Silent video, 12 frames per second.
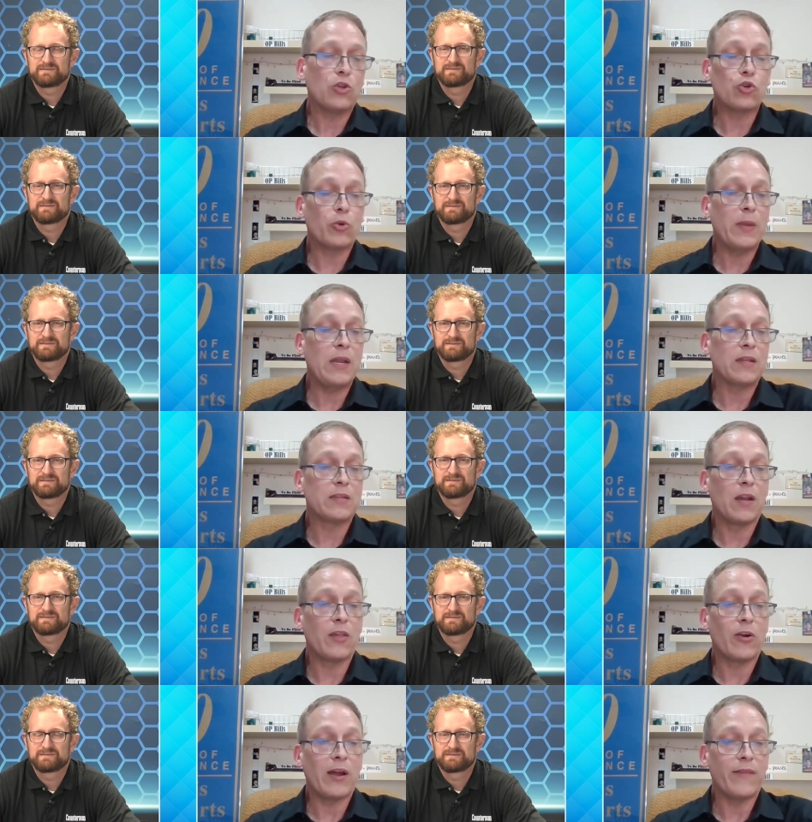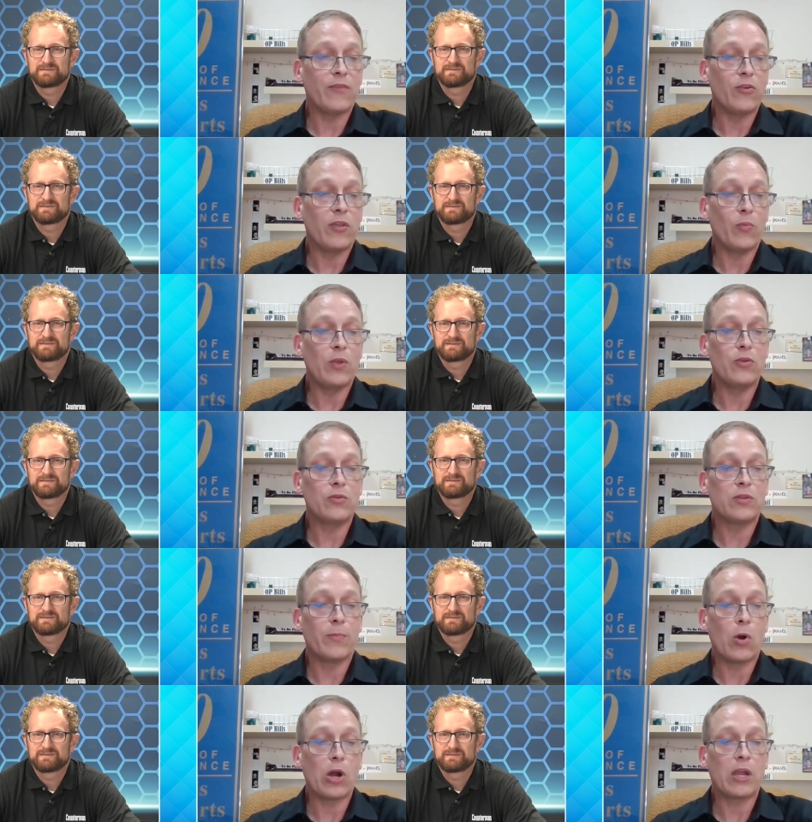Speaker 1: social media is another avenue that we used
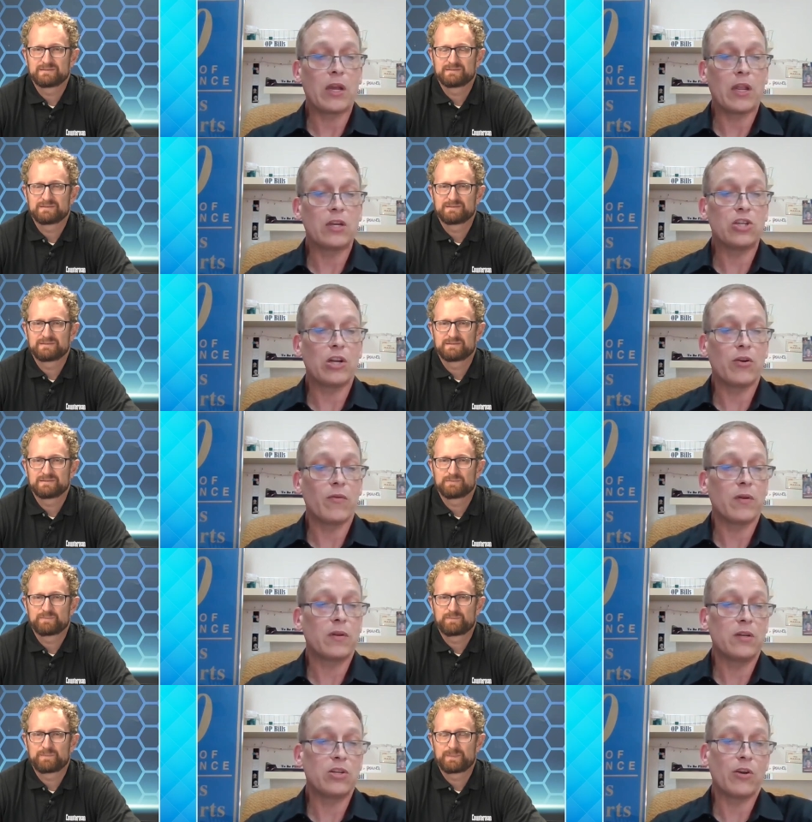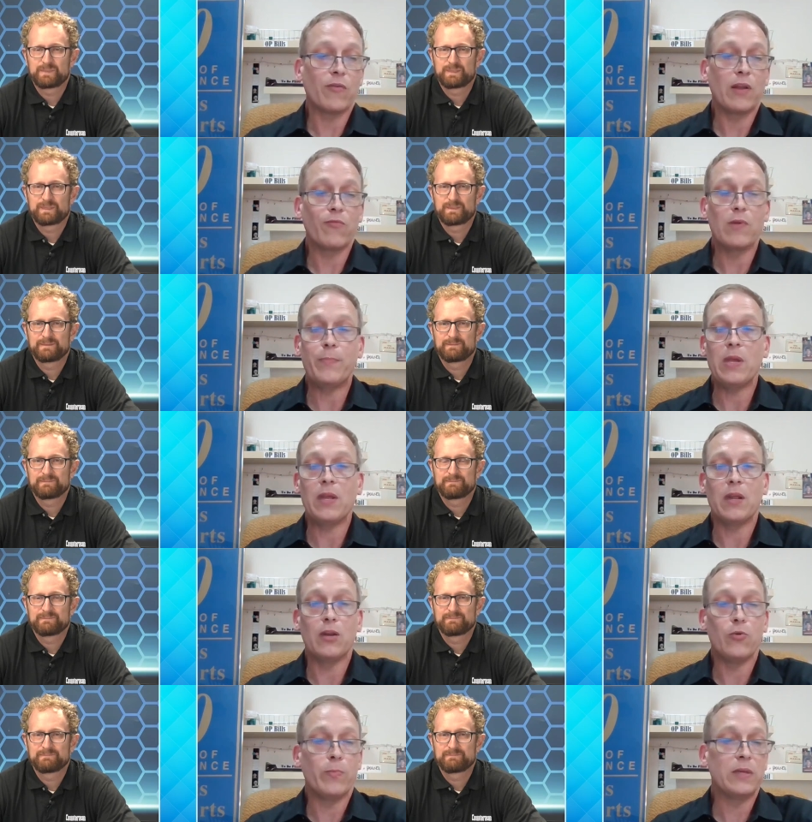in marketing and gener to generate repeat
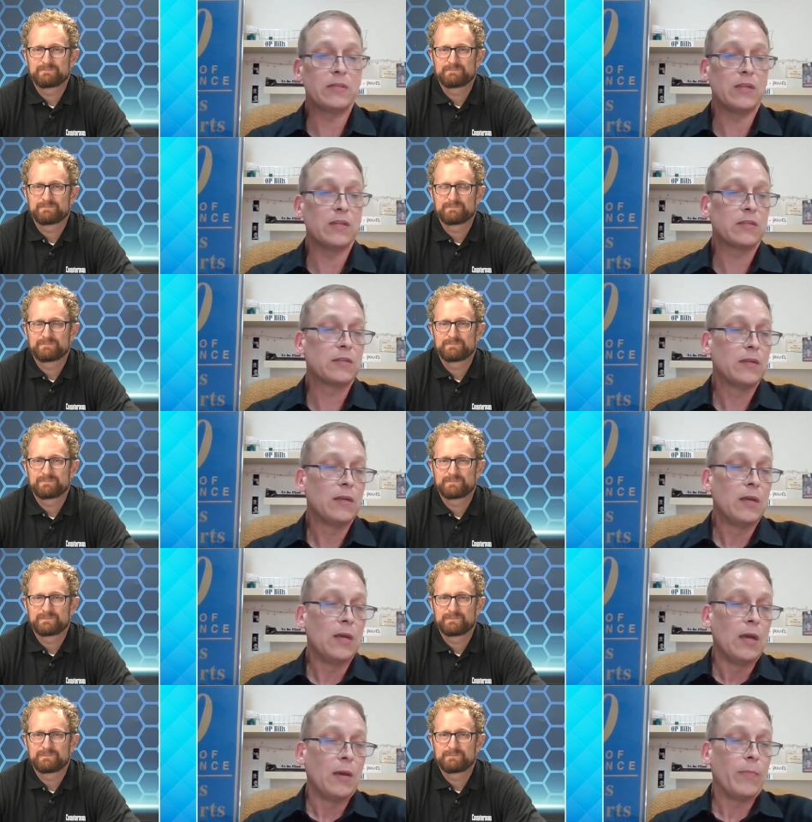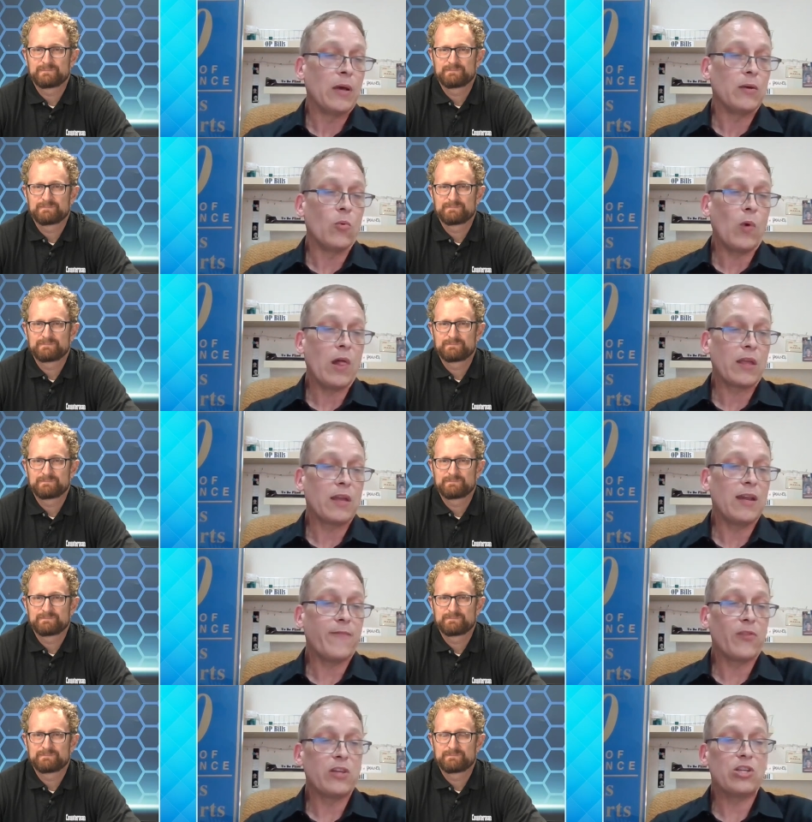and new business. But while it can
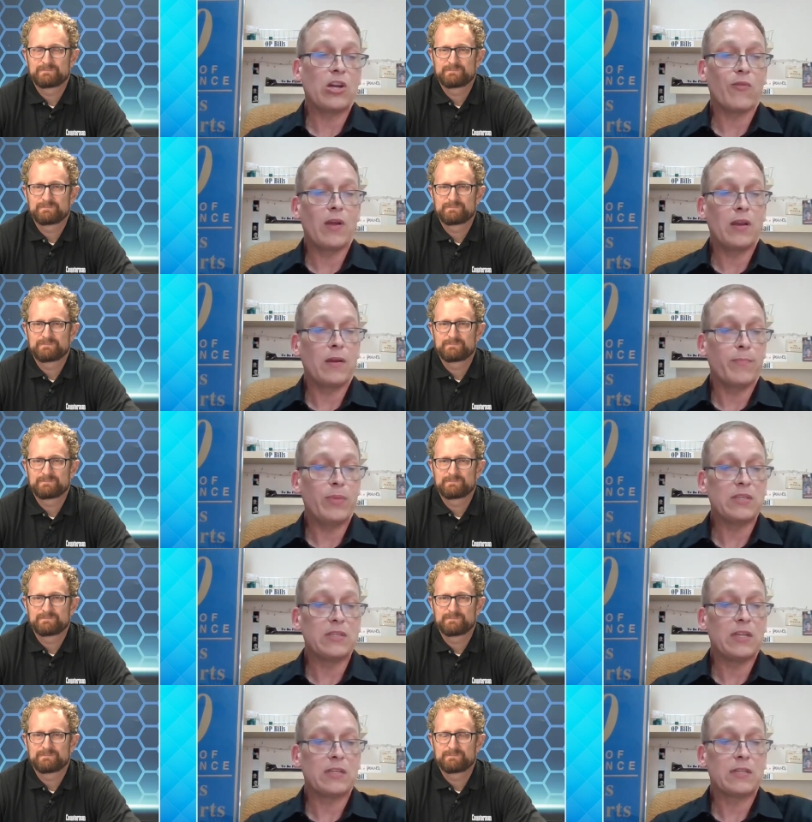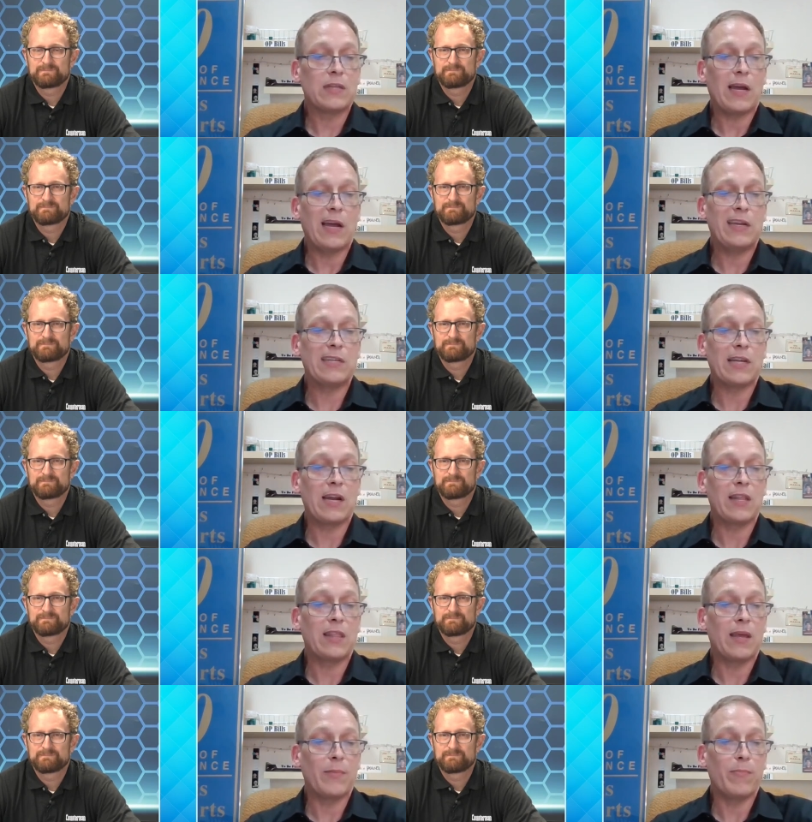definitely generate business, I
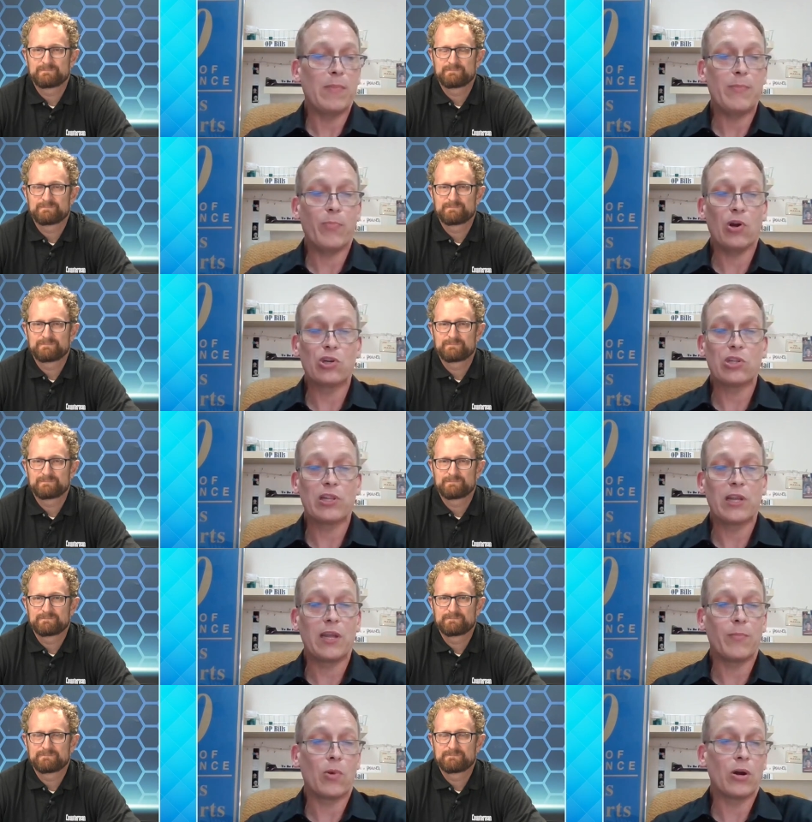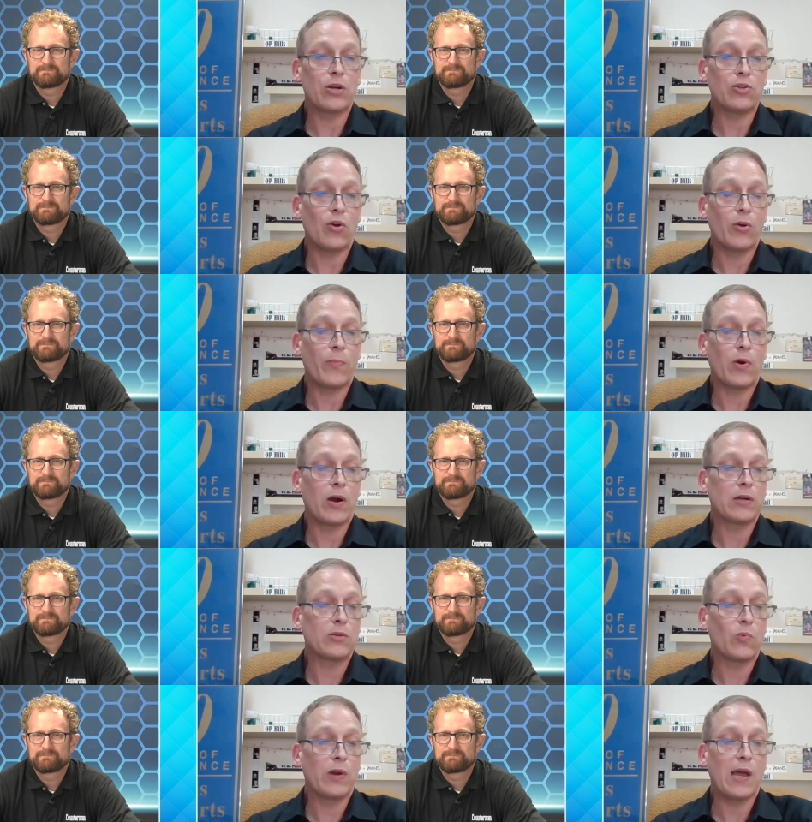decided that me personally and Morris Auto
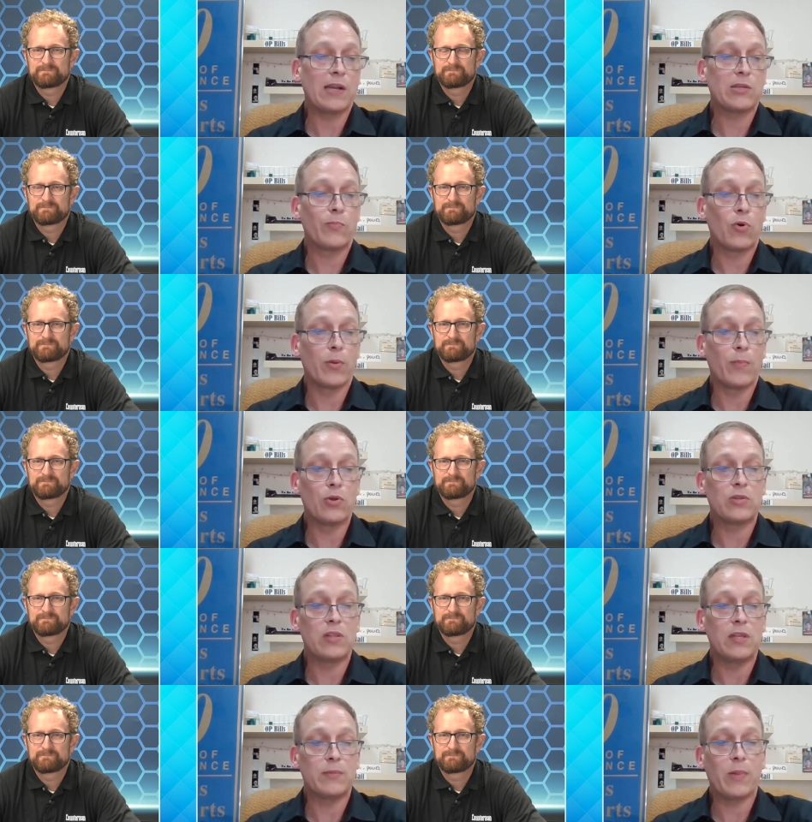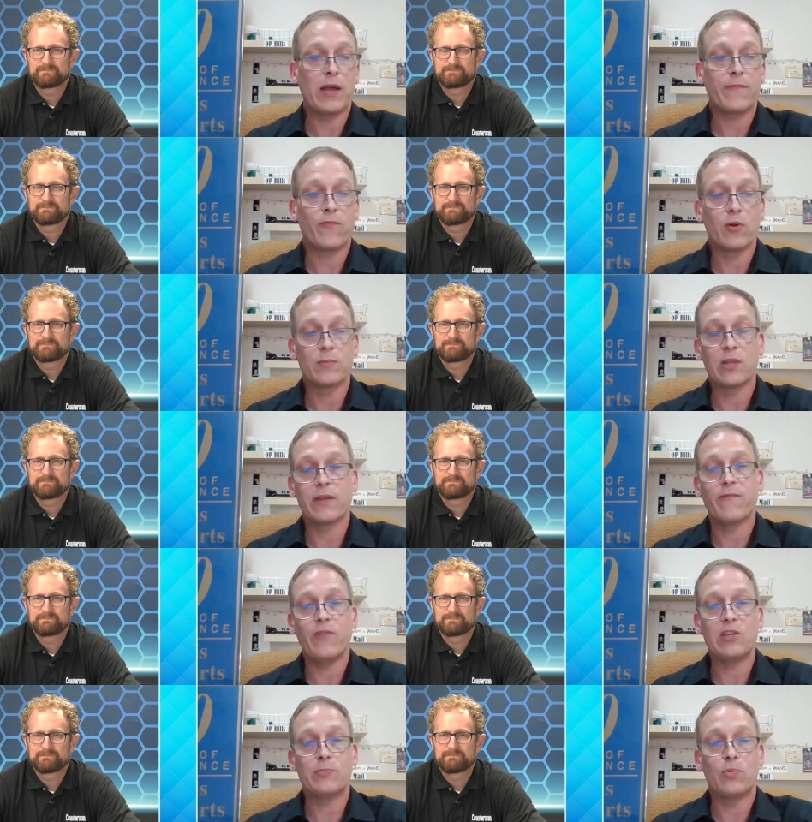Parts would not support most of these platforms like
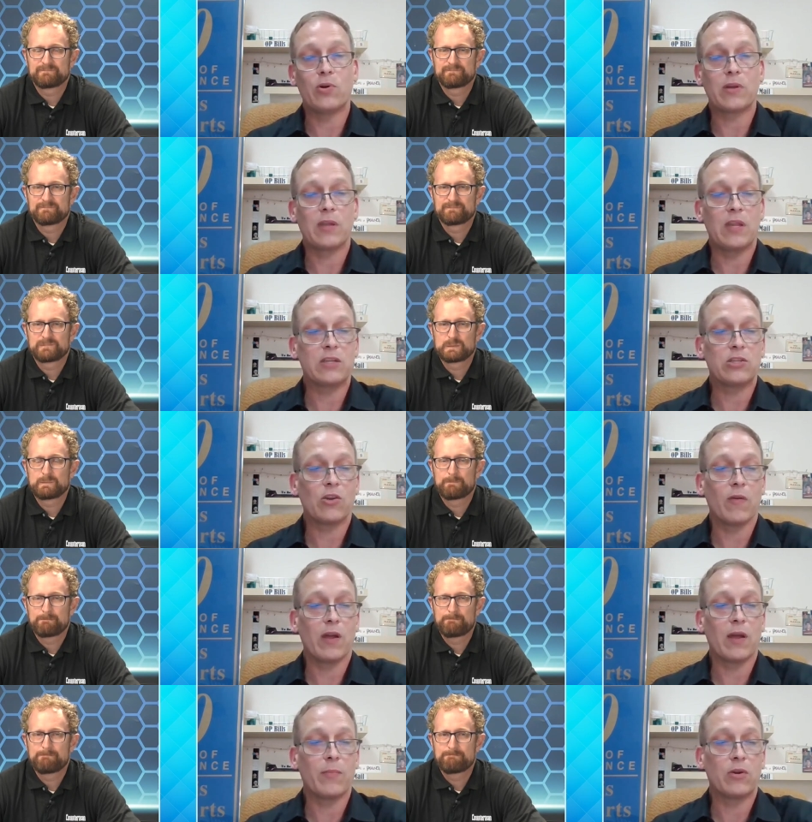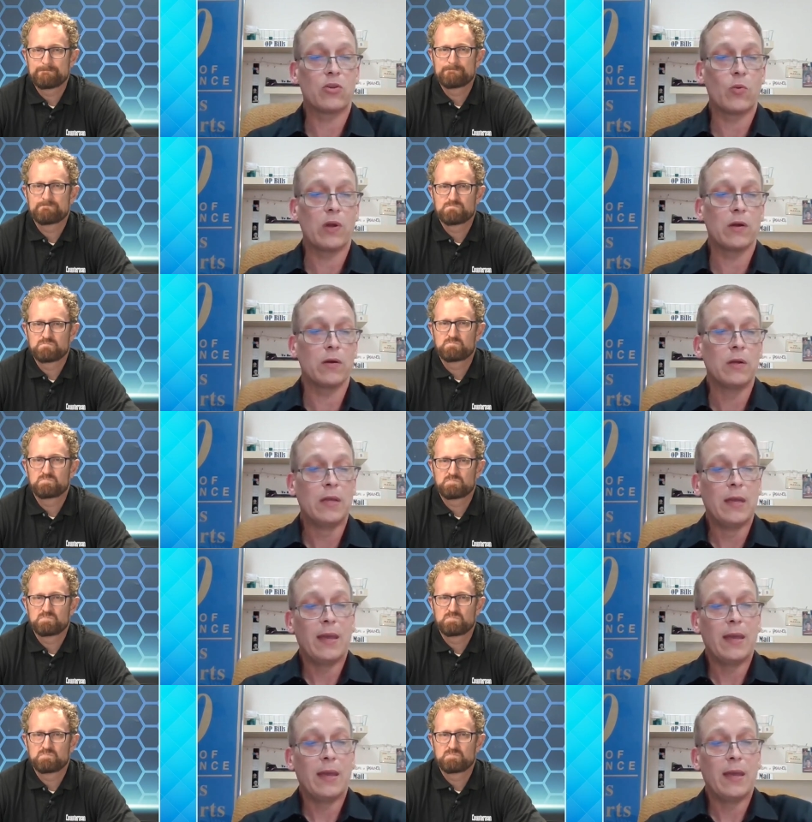Facebook, Instagram, and Twitter,